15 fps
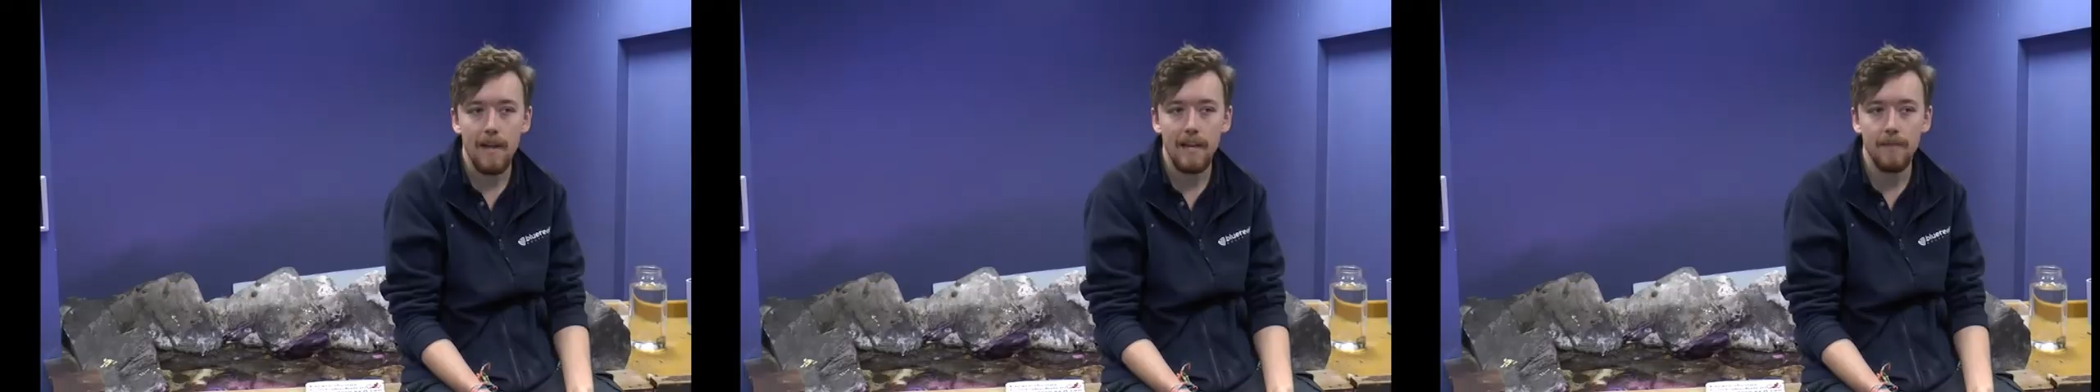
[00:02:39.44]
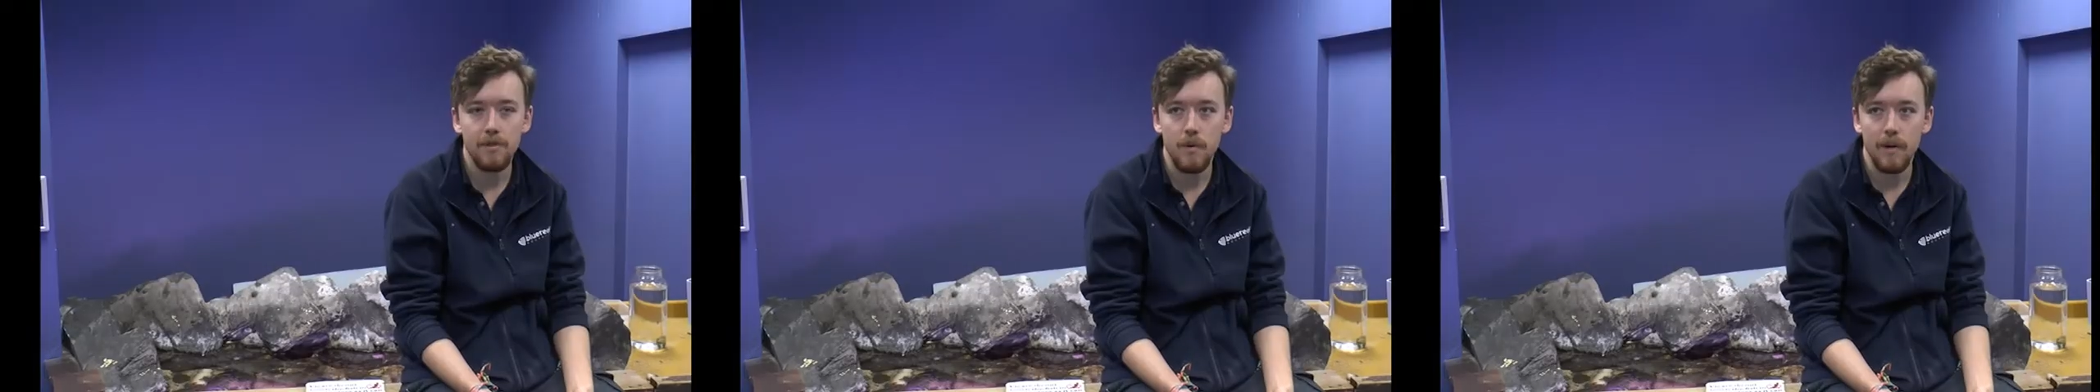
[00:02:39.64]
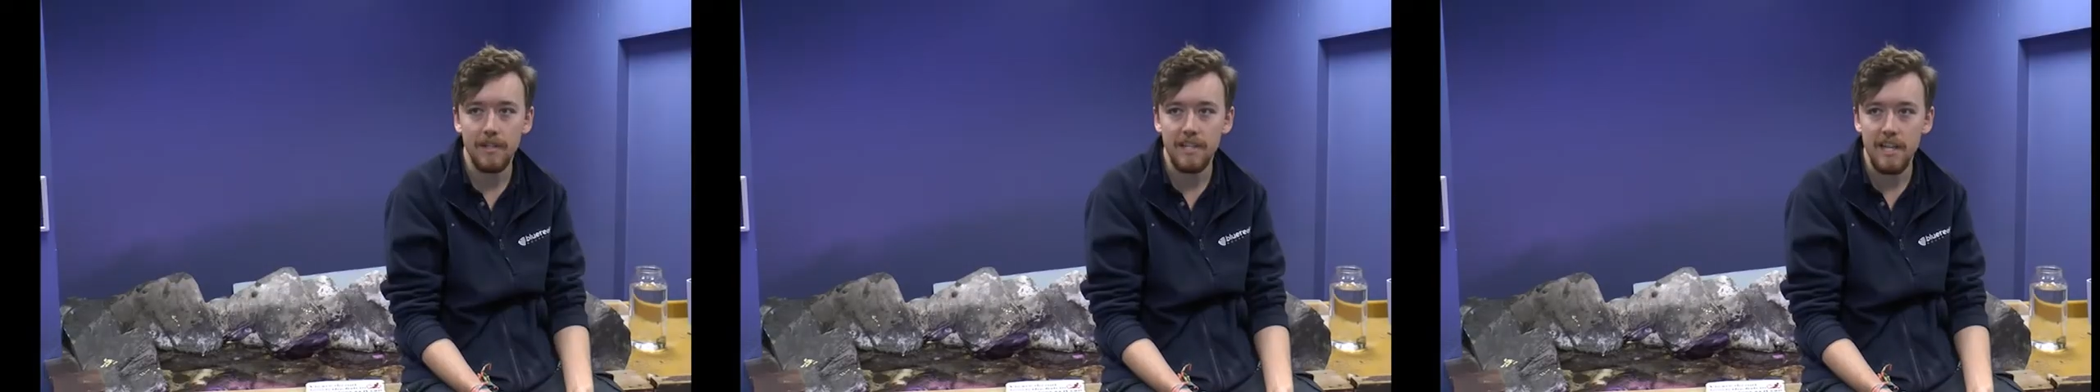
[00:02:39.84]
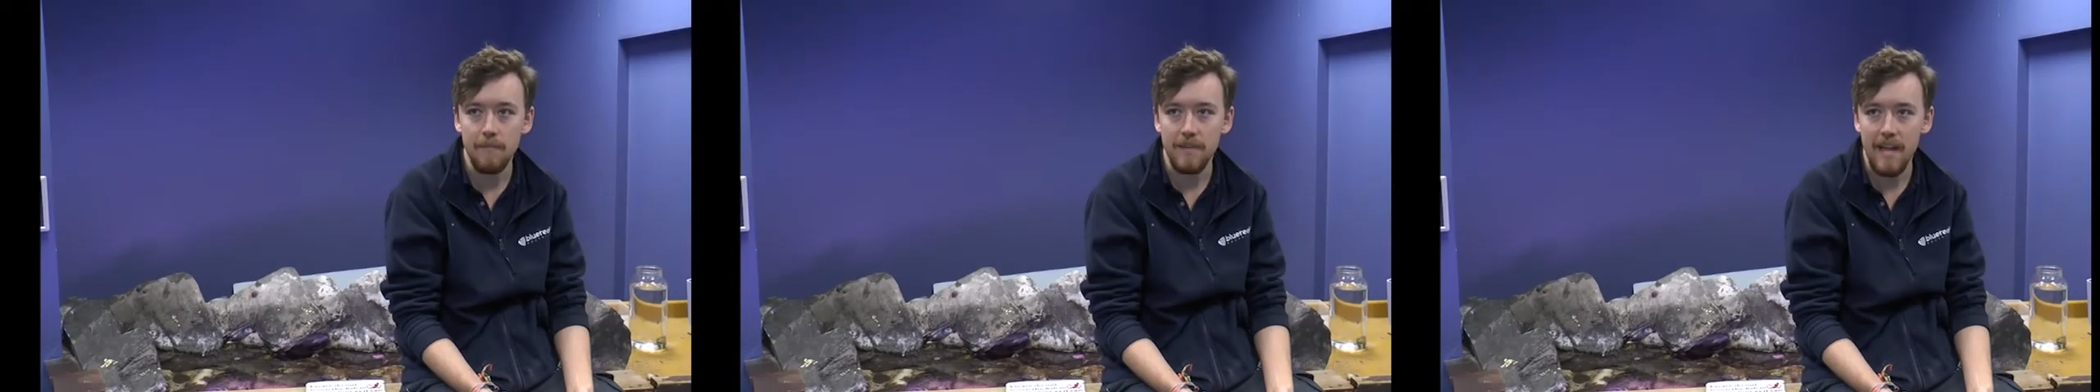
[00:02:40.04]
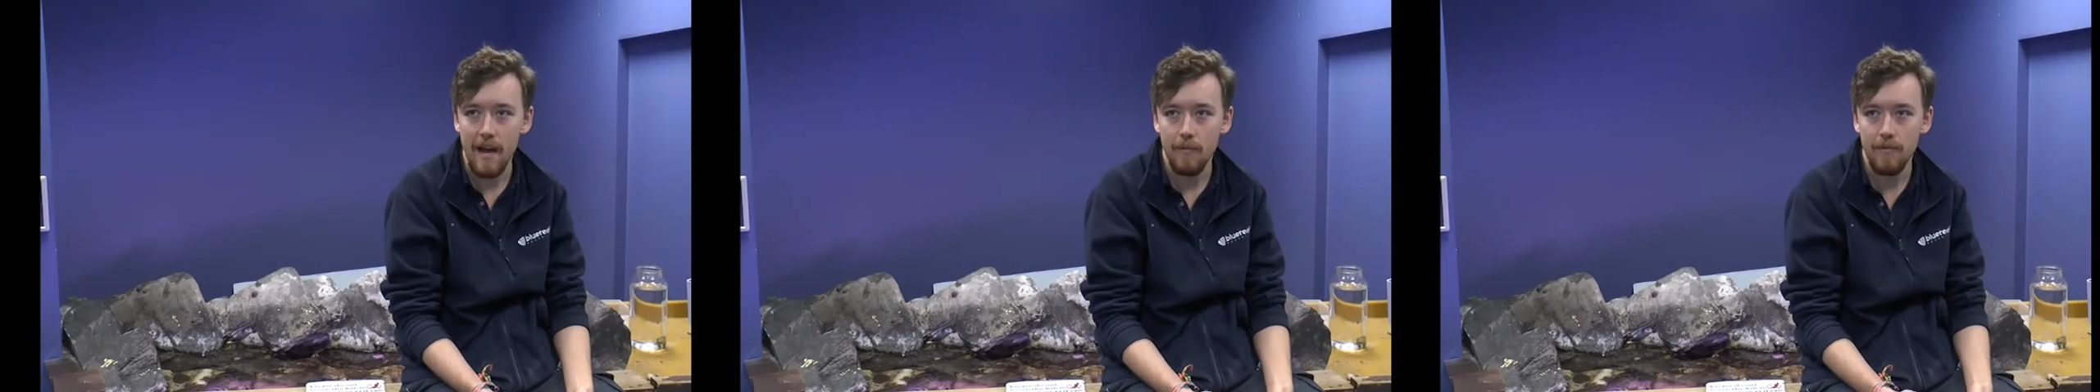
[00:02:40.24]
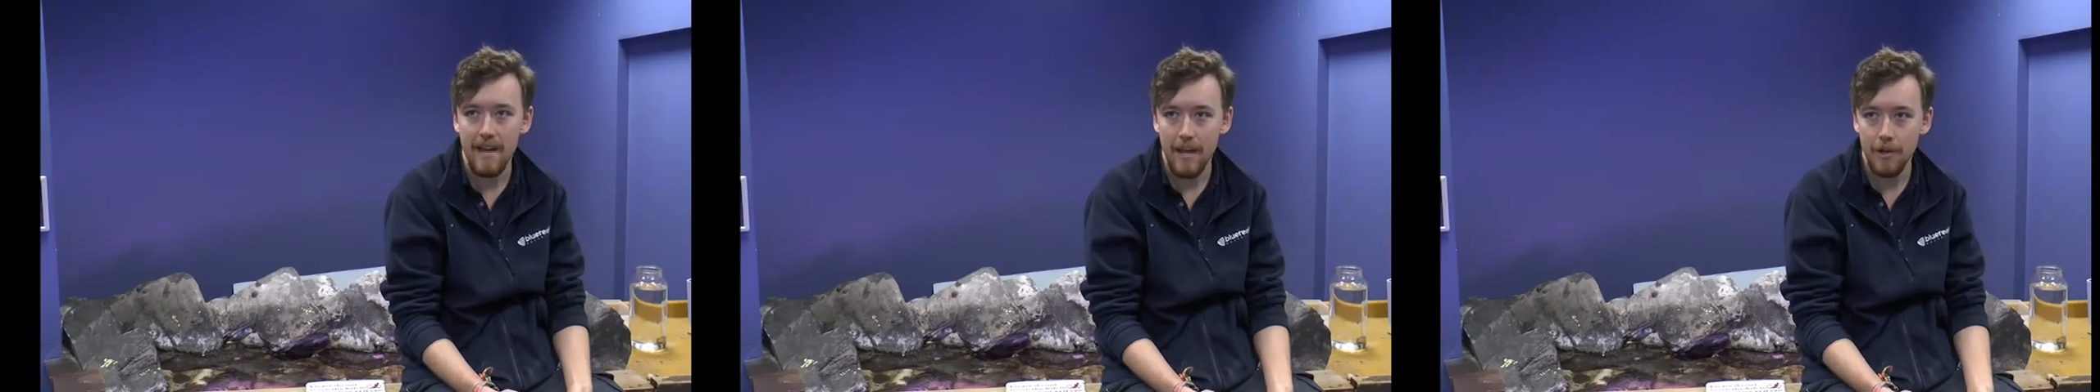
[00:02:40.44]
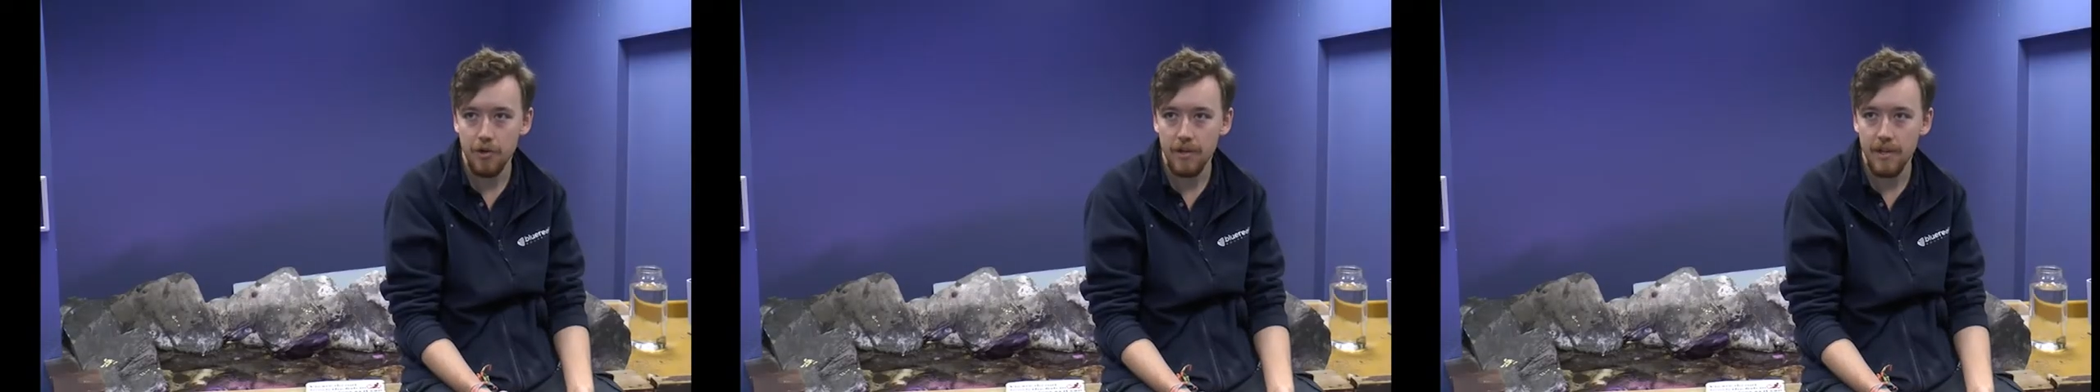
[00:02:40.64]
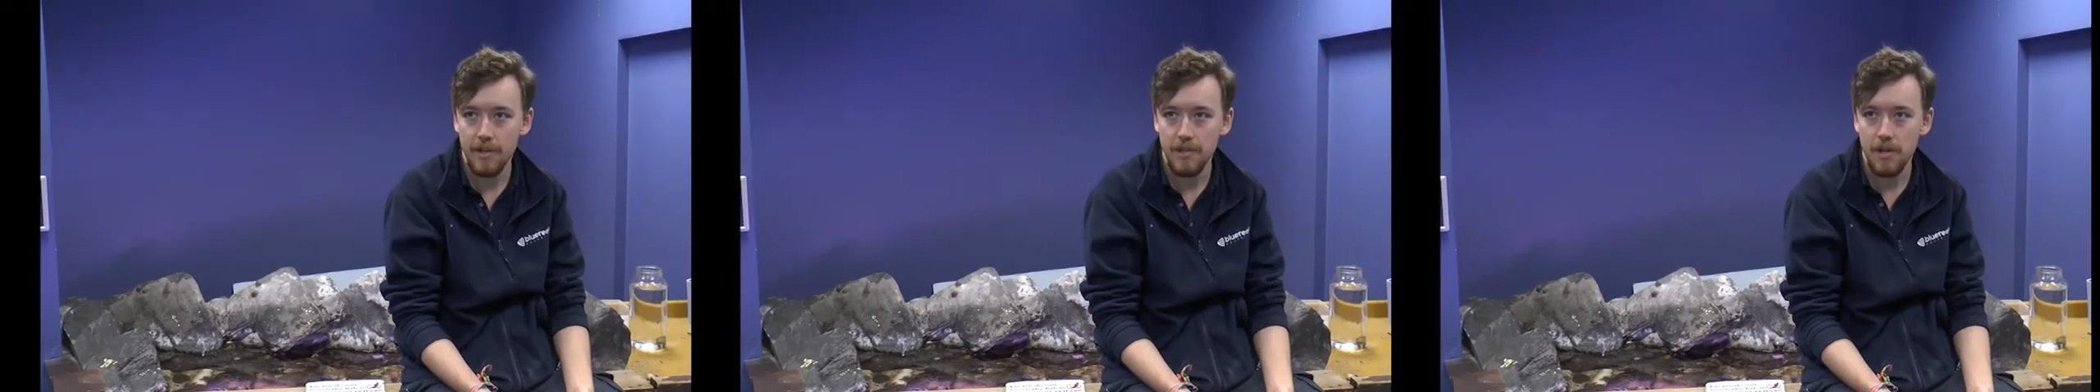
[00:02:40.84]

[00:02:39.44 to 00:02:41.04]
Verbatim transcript: lives quite deep down naturally,